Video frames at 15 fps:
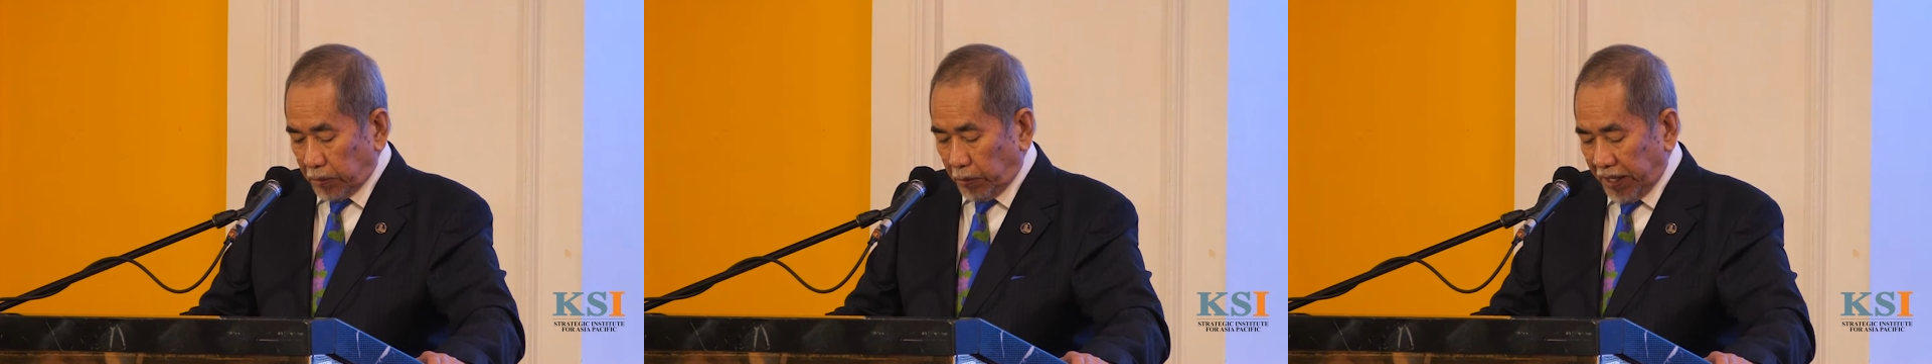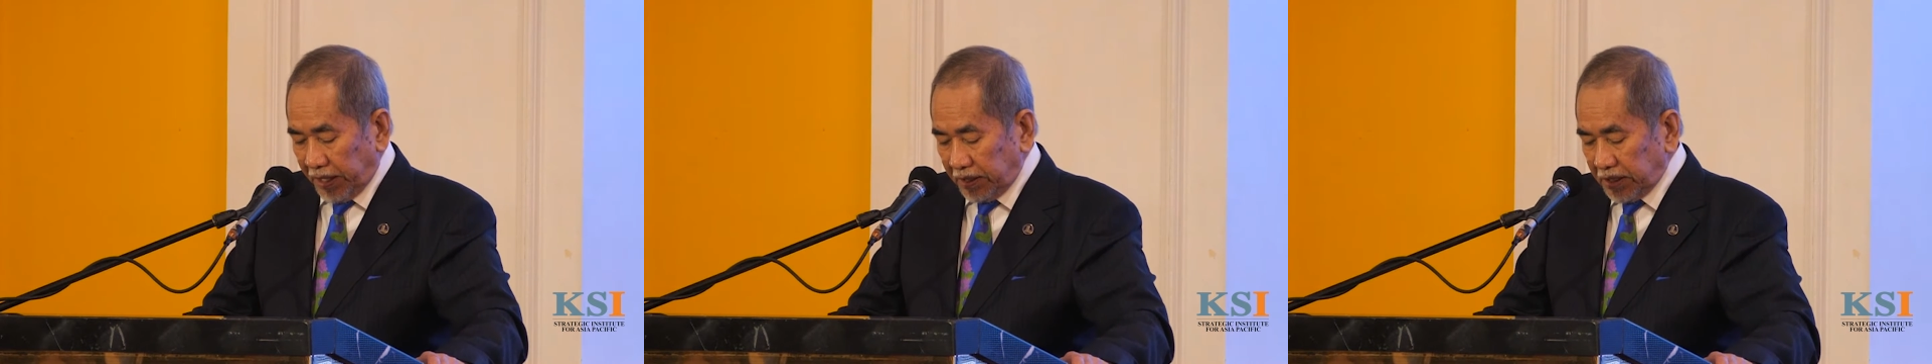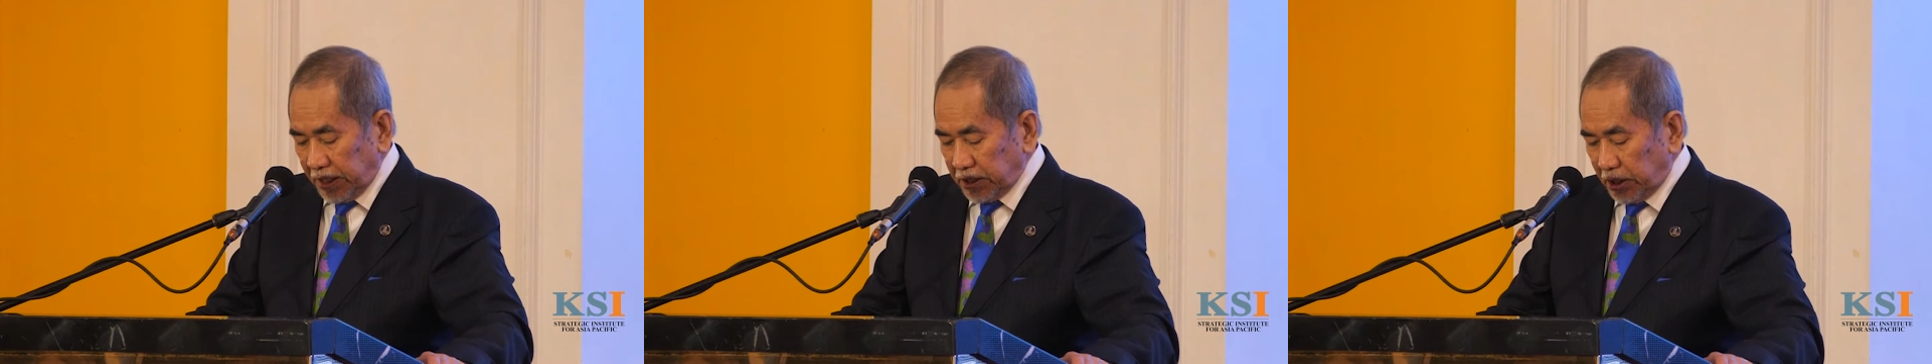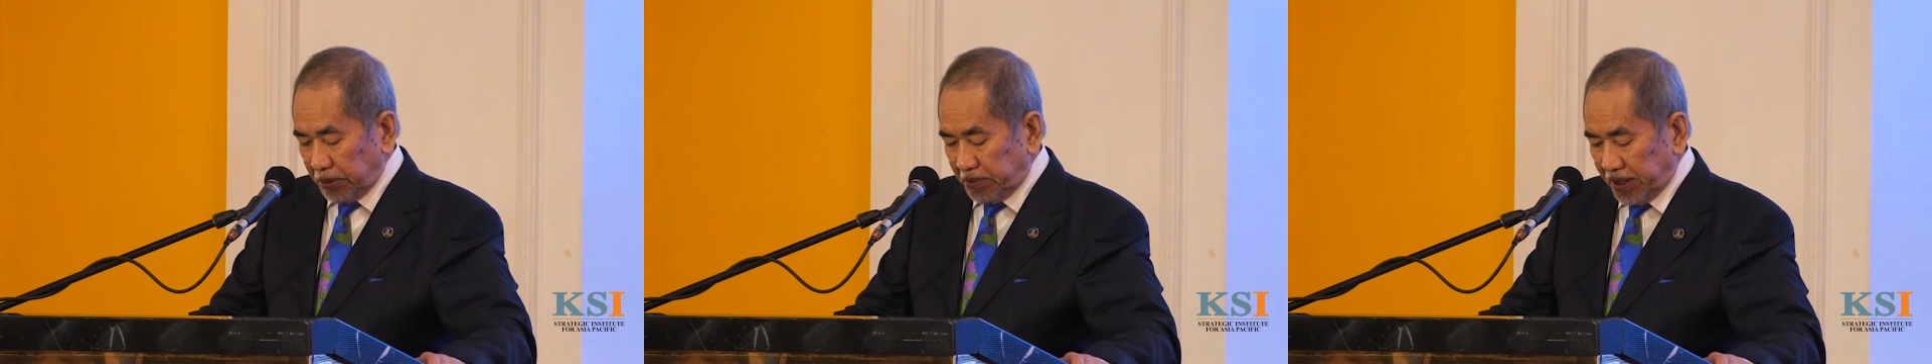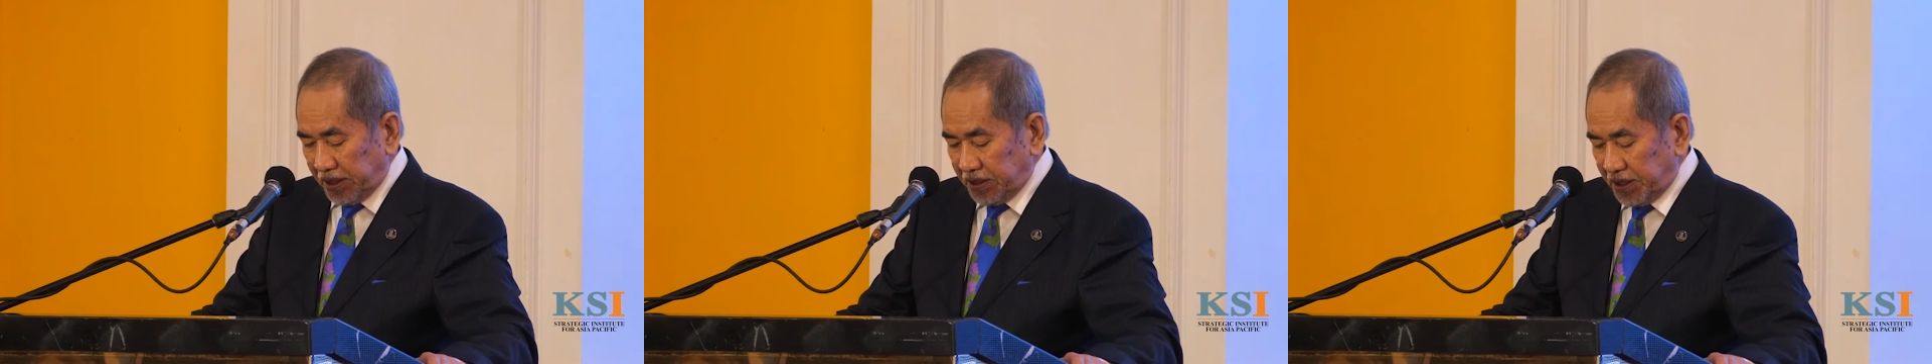when
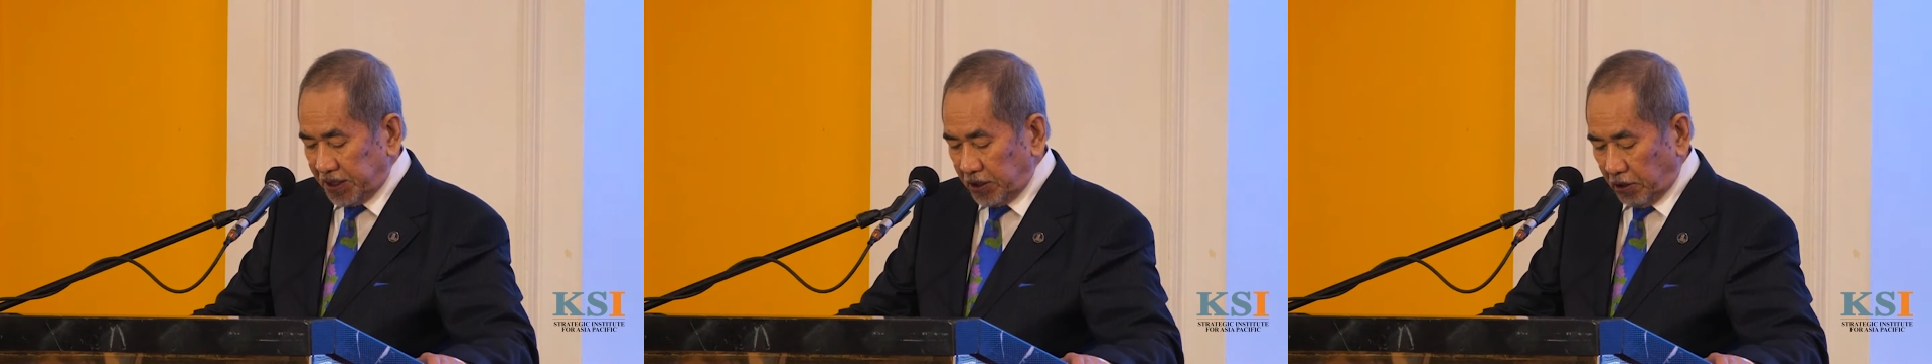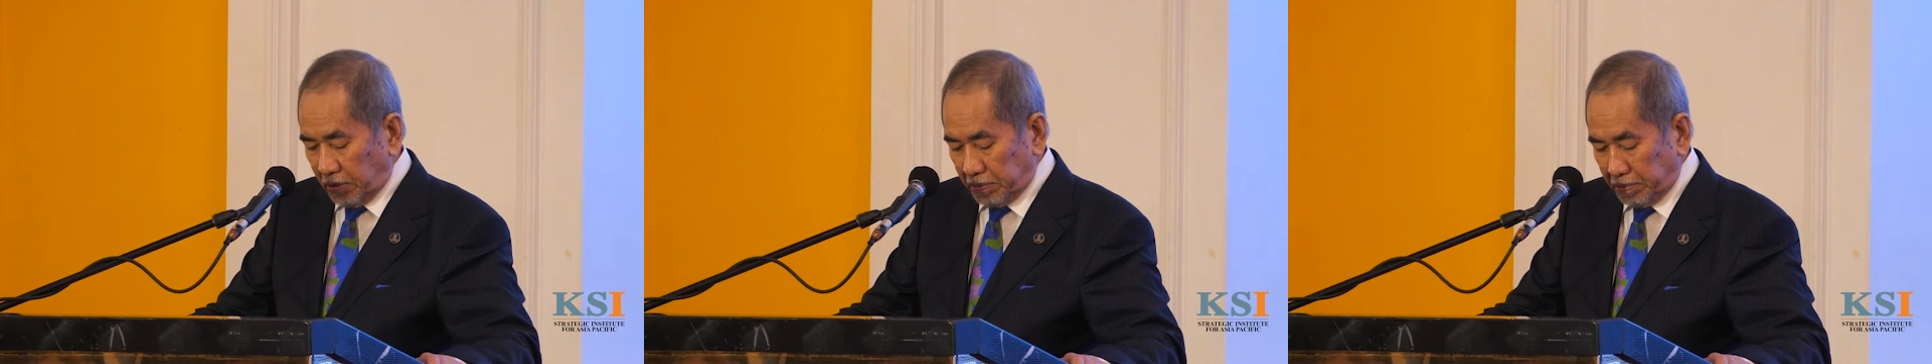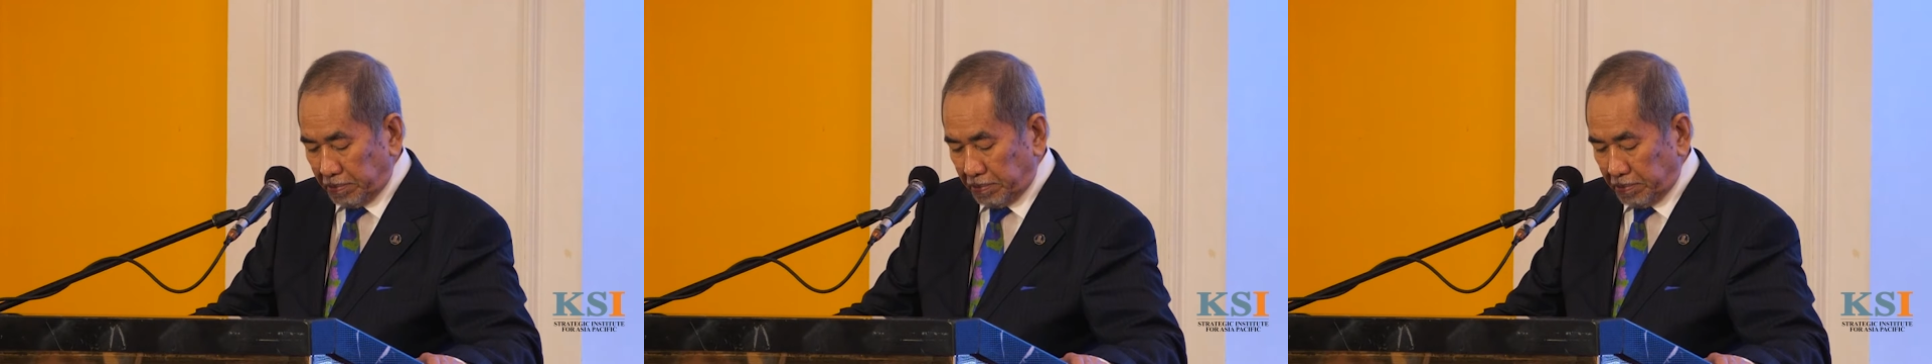sustainability of